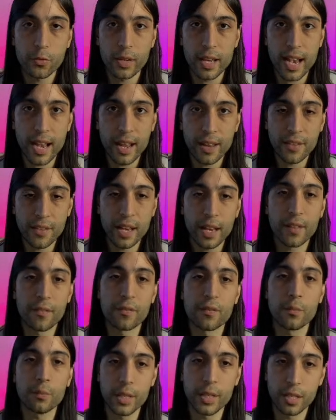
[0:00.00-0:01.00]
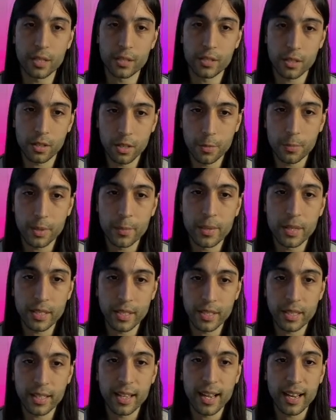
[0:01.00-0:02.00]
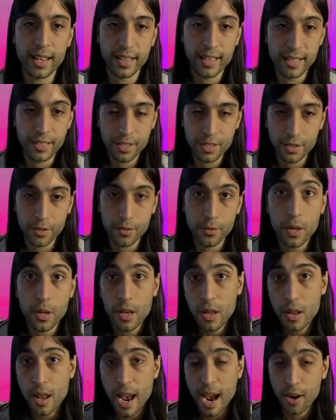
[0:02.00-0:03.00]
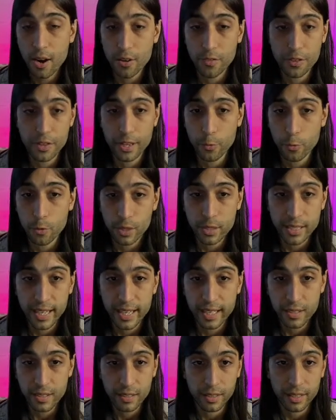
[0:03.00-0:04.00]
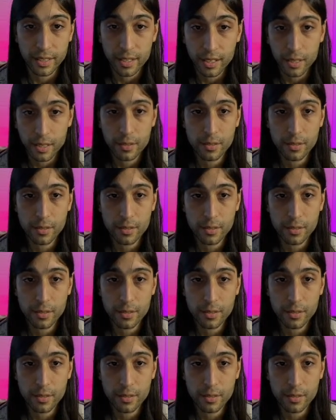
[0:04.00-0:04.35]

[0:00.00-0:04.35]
to add that because they're going to be mixing that into however they want to taste later.